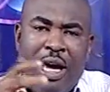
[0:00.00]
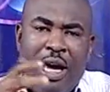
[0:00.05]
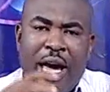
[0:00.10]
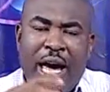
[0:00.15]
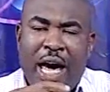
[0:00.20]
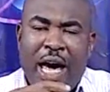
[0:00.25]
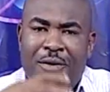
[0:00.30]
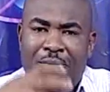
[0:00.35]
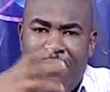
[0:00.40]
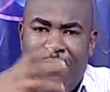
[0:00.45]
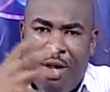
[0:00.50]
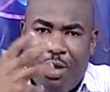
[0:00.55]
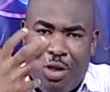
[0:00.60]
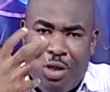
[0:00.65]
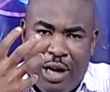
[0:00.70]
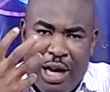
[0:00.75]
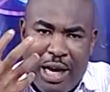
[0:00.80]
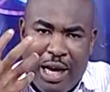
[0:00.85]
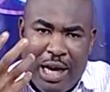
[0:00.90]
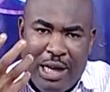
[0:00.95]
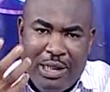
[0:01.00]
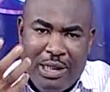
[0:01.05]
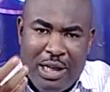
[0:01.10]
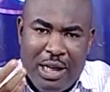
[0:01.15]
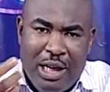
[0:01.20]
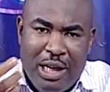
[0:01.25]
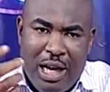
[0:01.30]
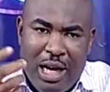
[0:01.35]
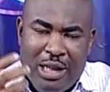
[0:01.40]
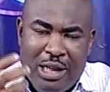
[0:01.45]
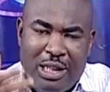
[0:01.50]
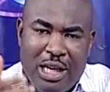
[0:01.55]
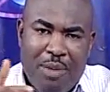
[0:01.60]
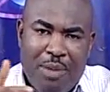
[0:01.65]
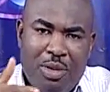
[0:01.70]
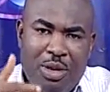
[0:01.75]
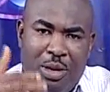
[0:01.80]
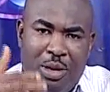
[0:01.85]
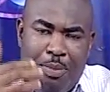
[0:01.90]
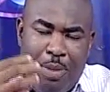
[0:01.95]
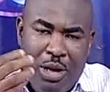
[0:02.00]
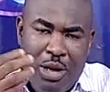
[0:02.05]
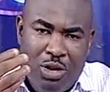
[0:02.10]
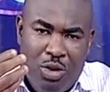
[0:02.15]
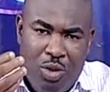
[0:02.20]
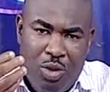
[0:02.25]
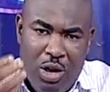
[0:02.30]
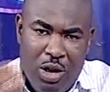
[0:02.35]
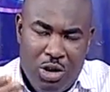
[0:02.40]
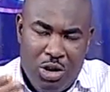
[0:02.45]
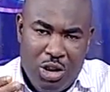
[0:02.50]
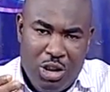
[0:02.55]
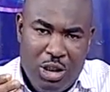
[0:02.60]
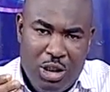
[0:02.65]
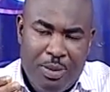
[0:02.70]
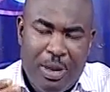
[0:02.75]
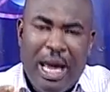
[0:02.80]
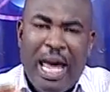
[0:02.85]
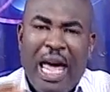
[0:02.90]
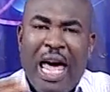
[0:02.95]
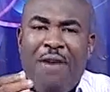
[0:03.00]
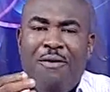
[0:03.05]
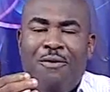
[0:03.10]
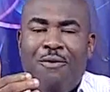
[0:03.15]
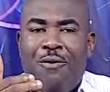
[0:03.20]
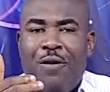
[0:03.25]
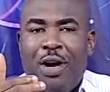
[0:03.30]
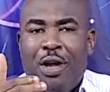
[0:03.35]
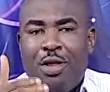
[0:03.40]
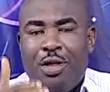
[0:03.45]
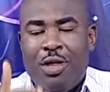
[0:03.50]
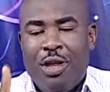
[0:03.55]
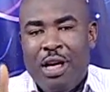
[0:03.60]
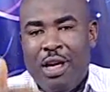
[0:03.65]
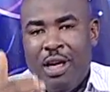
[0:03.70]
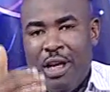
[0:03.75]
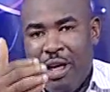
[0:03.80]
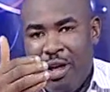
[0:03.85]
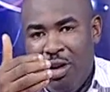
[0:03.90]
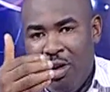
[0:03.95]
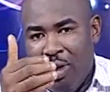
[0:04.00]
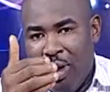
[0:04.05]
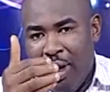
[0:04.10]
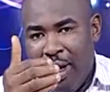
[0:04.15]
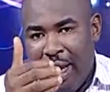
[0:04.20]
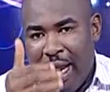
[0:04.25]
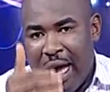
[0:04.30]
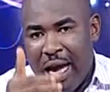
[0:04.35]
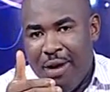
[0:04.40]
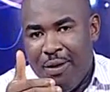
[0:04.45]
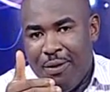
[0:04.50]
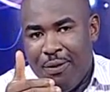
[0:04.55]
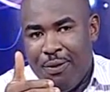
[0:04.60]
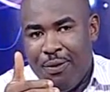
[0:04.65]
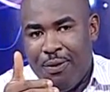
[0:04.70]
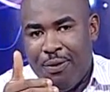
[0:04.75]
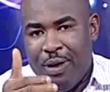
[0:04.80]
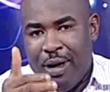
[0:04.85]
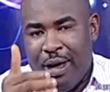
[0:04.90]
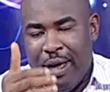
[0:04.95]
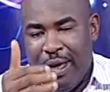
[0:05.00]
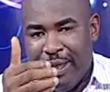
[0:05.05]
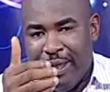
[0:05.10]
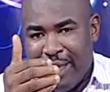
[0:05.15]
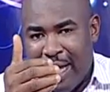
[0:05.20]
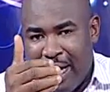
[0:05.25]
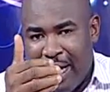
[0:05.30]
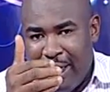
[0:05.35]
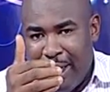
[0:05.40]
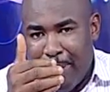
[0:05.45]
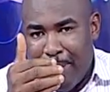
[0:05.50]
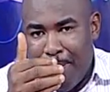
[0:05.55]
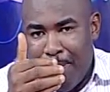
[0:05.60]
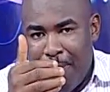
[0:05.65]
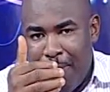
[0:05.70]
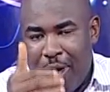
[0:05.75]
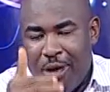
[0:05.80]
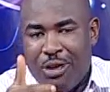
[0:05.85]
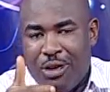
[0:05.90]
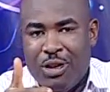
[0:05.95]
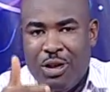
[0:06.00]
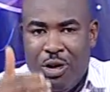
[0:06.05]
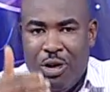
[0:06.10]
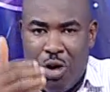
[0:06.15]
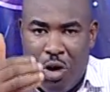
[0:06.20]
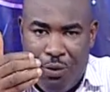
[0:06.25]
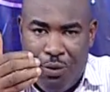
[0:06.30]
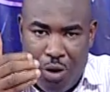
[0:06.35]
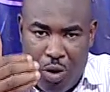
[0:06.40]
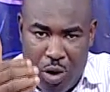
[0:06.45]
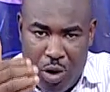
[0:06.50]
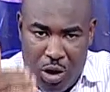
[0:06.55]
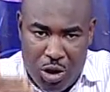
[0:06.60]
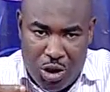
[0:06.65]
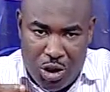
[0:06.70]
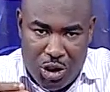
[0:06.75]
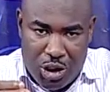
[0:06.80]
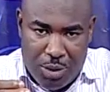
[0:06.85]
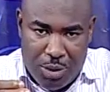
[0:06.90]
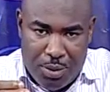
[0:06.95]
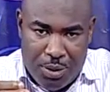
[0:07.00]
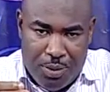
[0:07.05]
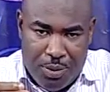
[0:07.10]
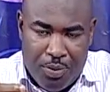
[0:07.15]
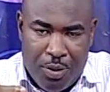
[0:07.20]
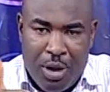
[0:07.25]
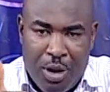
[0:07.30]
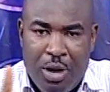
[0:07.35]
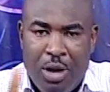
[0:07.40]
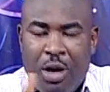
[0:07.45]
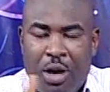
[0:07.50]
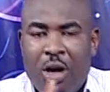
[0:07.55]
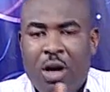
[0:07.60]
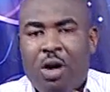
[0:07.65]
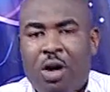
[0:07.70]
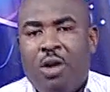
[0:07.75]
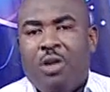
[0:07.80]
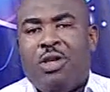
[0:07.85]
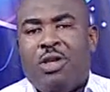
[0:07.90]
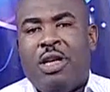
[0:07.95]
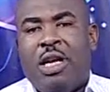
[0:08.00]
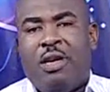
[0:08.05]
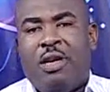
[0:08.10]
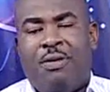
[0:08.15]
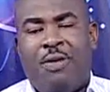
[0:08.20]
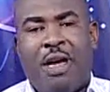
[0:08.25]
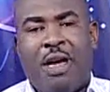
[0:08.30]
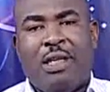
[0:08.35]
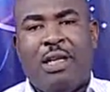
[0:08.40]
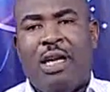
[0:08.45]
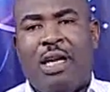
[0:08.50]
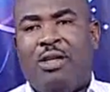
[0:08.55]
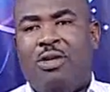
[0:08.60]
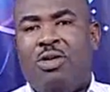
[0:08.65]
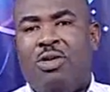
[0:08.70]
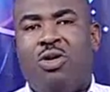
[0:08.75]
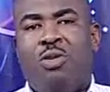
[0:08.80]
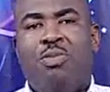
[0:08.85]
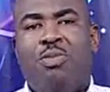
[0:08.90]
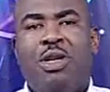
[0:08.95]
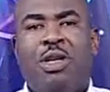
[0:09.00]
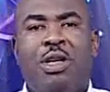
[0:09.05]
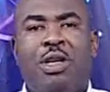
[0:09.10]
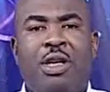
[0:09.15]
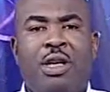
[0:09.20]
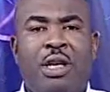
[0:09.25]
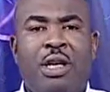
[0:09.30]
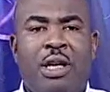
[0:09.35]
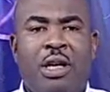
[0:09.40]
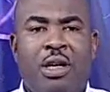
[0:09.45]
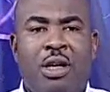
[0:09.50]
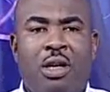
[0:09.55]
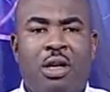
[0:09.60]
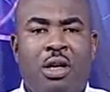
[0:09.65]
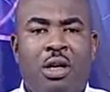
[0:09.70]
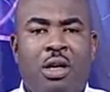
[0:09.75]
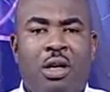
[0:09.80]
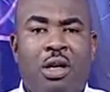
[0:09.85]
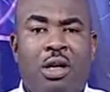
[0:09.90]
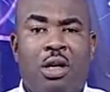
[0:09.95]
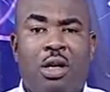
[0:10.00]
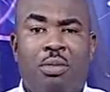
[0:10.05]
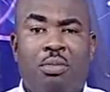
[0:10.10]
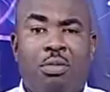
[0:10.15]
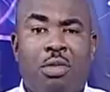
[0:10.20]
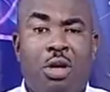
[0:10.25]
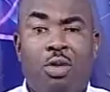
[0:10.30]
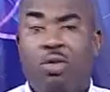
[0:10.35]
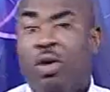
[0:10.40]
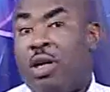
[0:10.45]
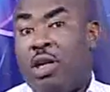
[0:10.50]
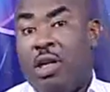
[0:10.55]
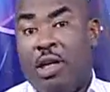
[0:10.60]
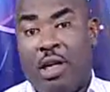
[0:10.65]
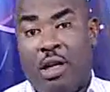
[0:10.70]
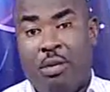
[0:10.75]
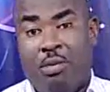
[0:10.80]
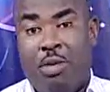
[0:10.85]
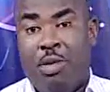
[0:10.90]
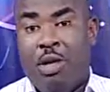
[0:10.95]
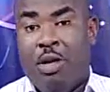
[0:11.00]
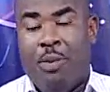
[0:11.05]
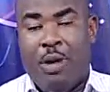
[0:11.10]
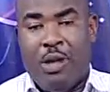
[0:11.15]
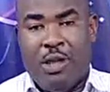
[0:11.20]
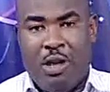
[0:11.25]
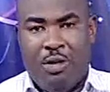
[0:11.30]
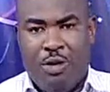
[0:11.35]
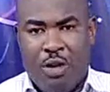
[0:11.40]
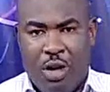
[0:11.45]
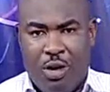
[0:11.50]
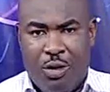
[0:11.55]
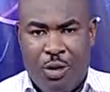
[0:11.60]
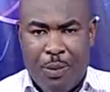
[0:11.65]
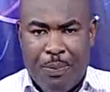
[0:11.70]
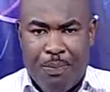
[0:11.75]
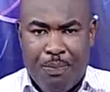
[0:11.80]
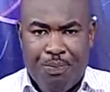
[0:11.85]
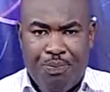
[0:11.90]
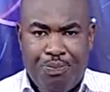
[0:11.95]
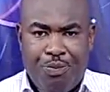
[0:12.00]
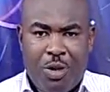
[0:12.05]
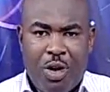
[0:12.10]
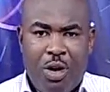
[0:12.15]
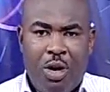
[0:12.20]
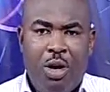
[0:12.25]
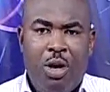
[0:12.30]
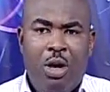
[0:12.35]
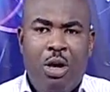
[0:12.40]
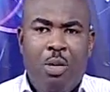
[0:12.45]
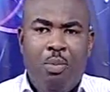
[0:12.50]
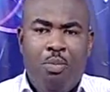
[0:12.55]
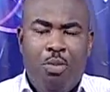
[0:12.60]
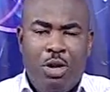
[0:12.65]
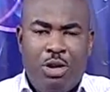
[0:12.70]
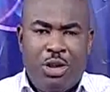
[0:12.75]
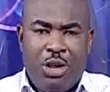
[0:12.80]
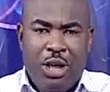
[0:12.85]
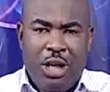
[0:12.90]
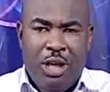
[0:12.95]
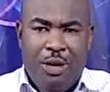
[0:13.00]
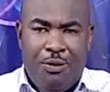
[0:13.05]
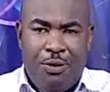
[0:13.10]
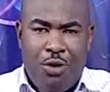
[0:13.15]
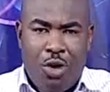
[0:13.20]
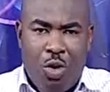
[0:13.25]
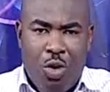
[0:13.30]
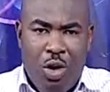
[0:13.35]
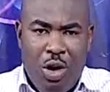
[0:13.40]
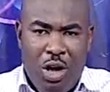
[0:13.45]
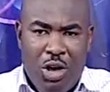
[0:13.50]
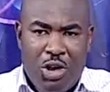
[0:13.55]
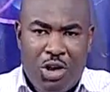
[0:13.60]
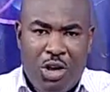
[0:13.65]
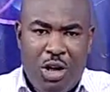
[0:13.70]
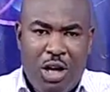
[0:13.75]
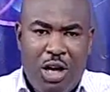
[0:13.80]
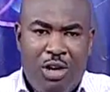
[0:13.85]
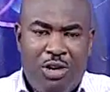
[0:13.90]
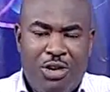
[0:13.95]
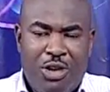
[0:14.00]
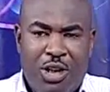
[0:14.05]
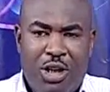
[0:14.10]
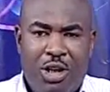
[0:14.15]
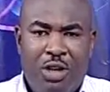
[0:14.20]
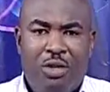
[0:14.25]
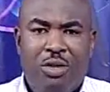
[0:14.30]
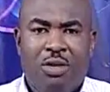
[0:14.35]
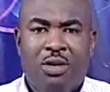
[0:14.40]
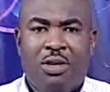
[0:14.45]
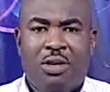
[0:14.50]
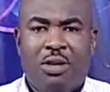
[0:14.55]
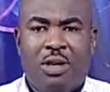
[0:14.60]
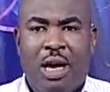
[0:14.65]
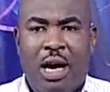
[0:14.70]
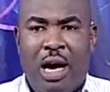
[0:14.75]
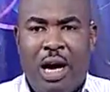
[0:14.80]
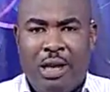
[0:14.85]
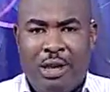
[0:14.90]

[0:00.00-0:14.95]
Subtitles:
everything, like I said last time, depends on relationships. Everything in your life is at the mercy of your relationships. Consider the fact that you could be a great leader, maybe the president of a country. But if your relational skills are